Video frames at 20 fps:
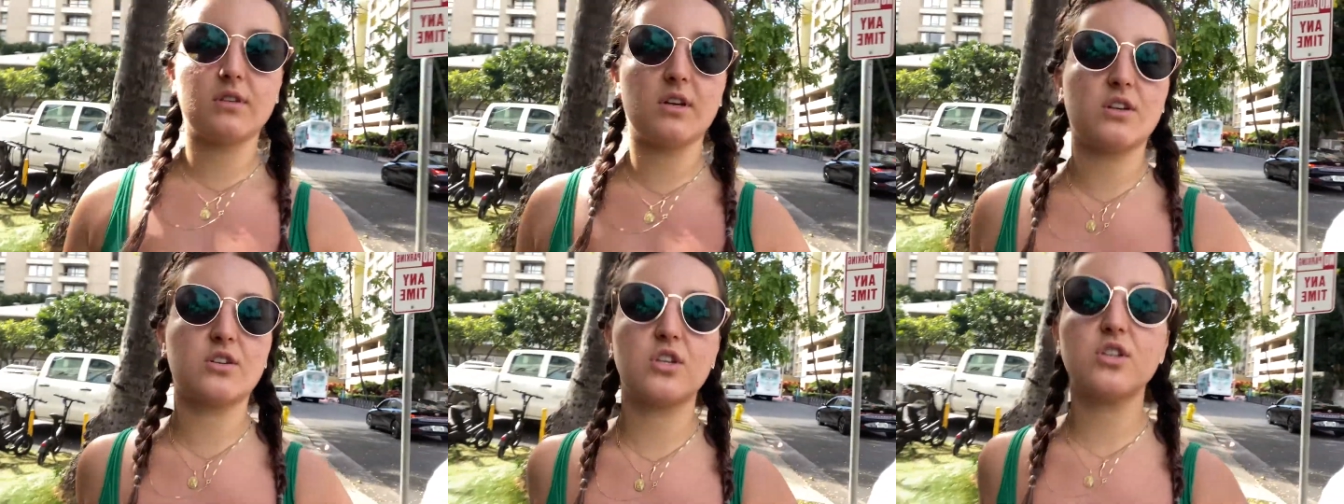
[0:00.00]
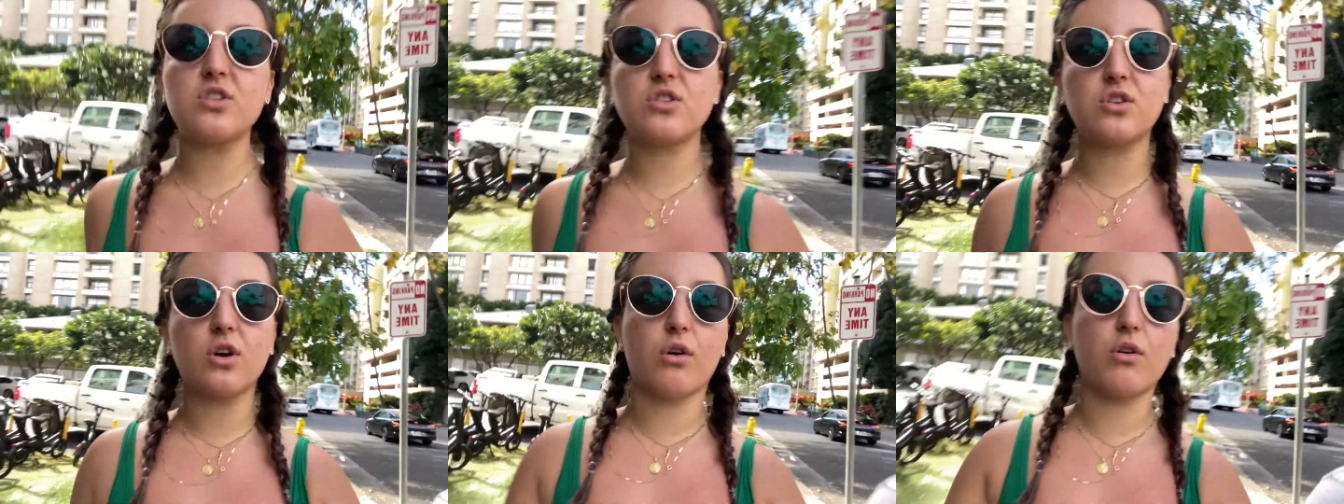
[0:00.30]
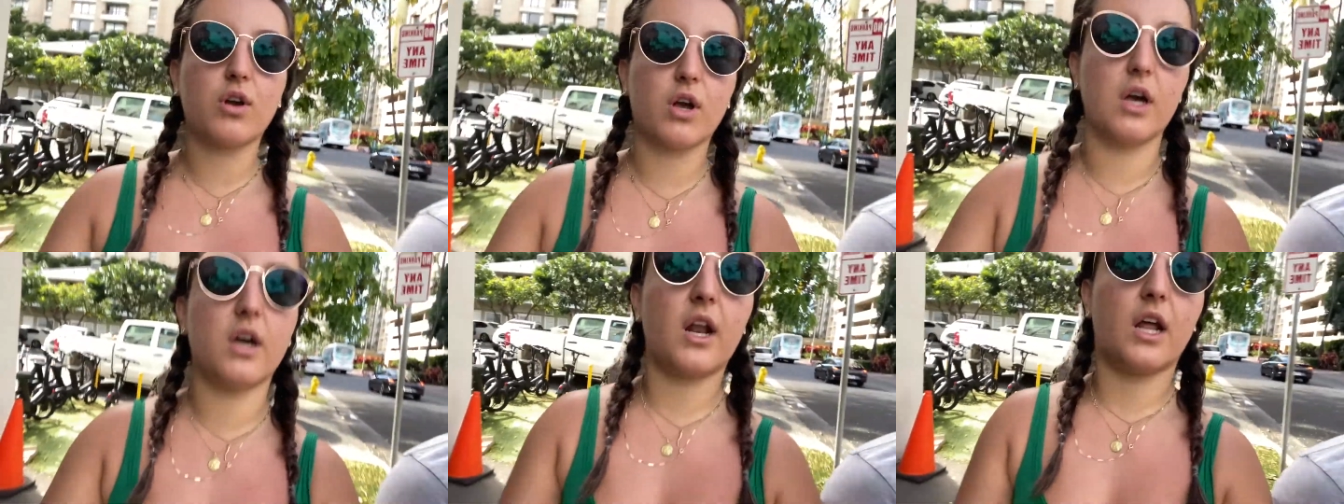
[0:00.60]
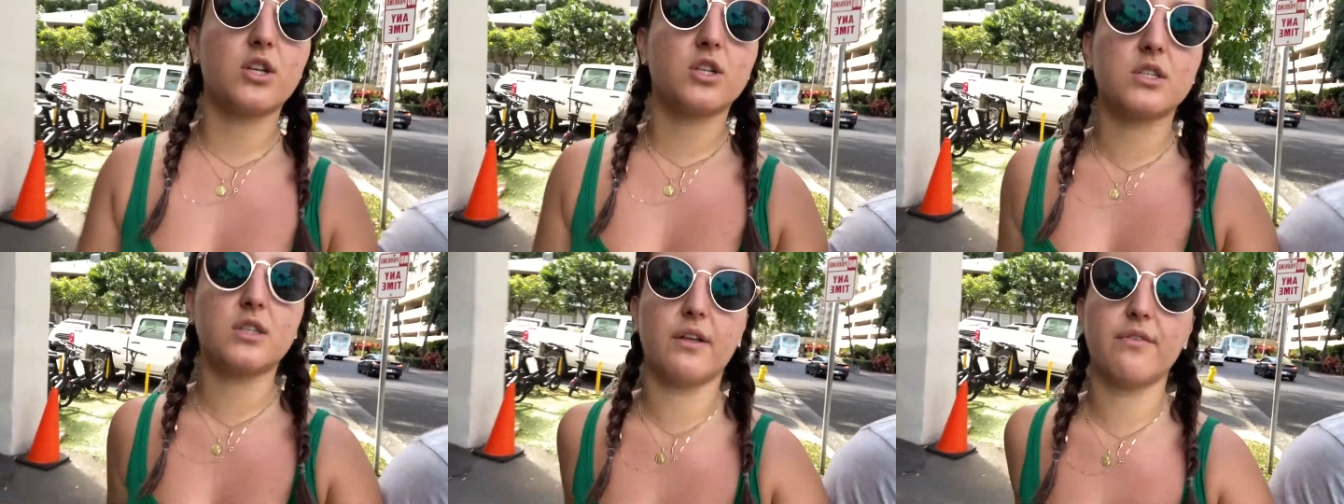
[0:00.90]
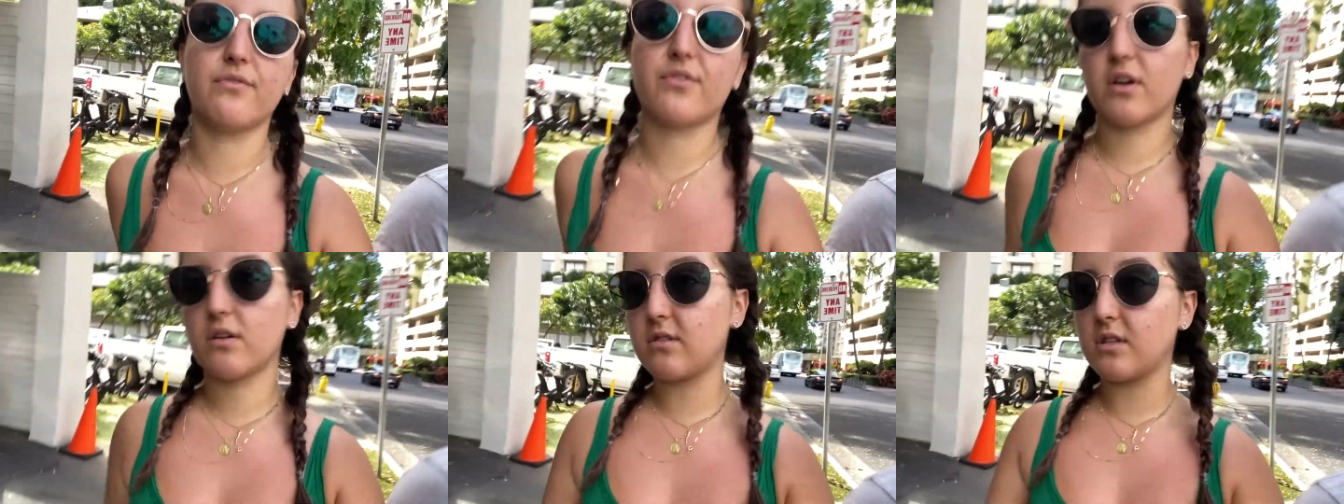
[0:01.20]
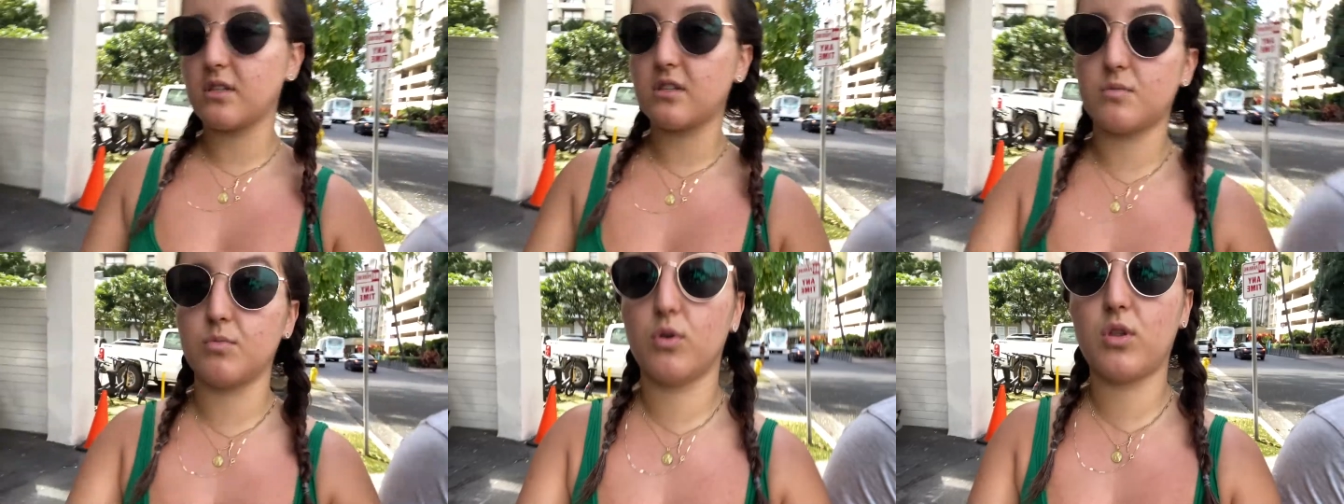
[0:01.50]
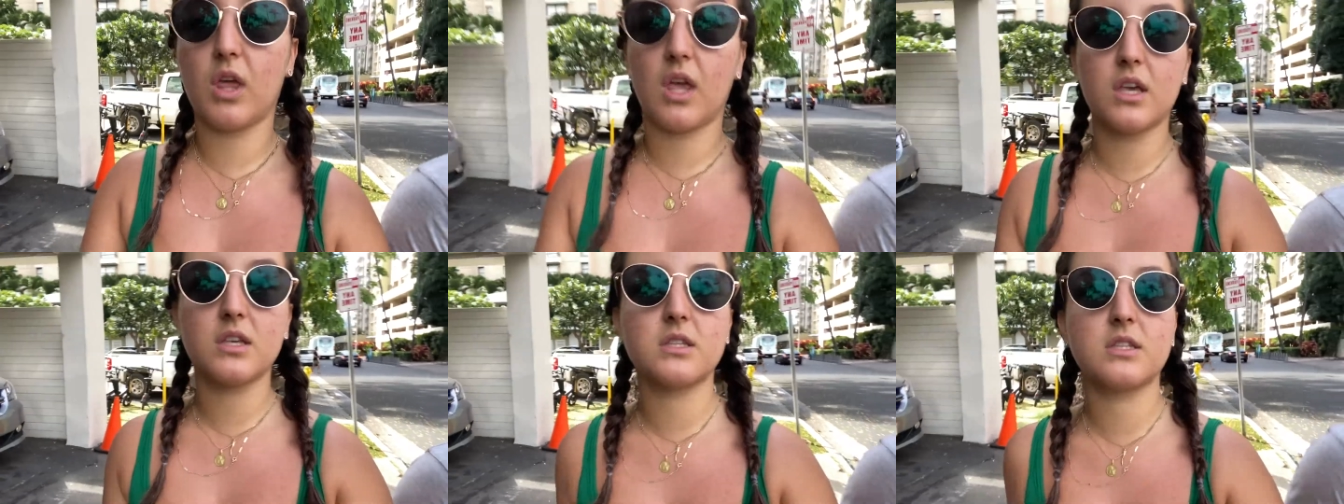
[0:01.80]
They're just so good. I just love fruits and
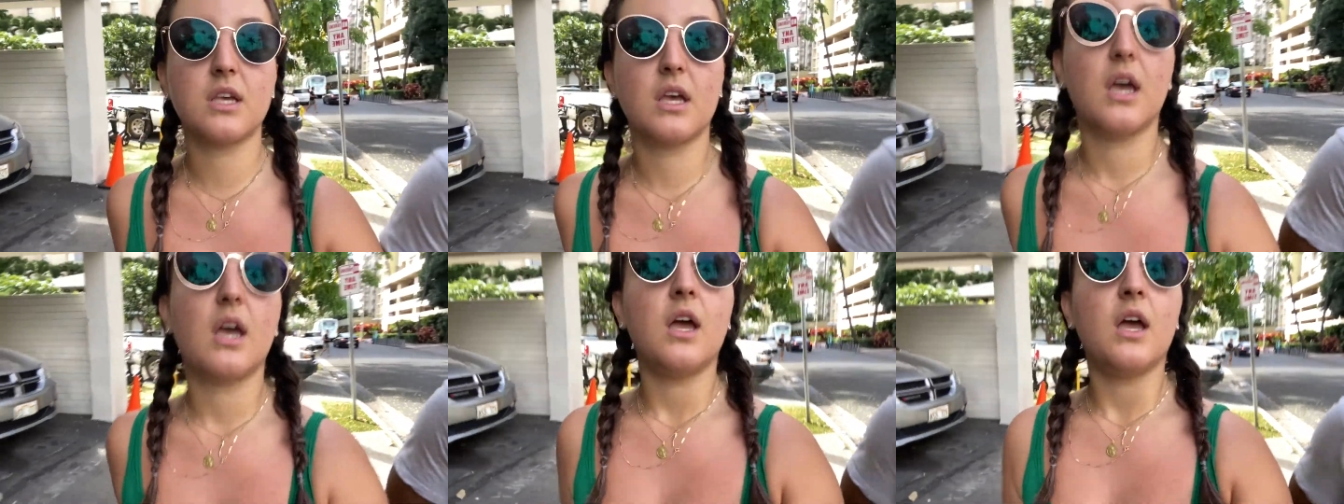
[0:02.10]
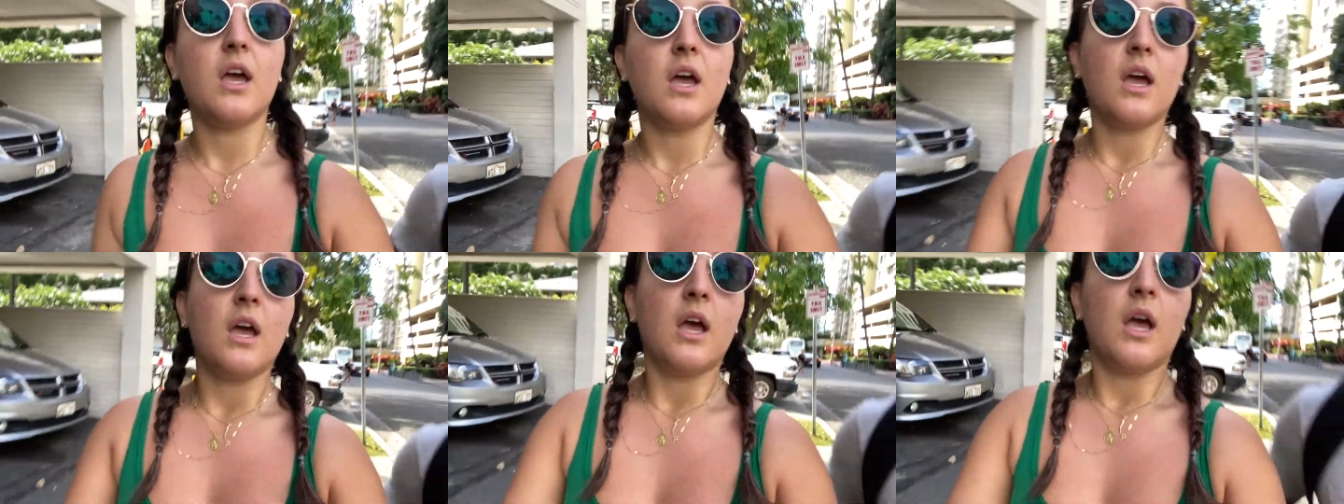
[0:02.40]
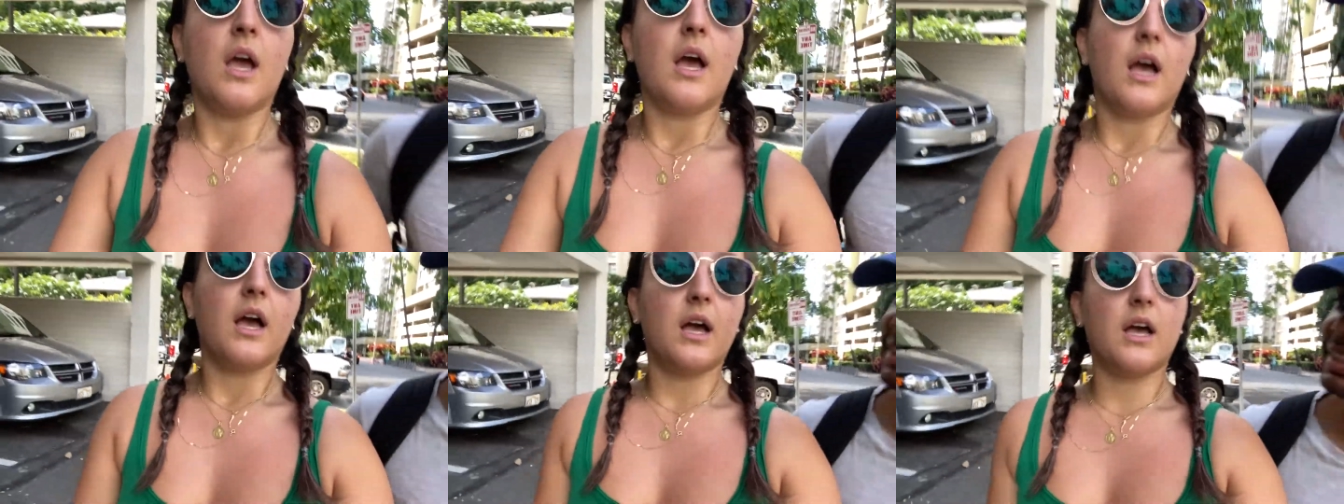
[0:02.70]
smoothies. Just acai bowls?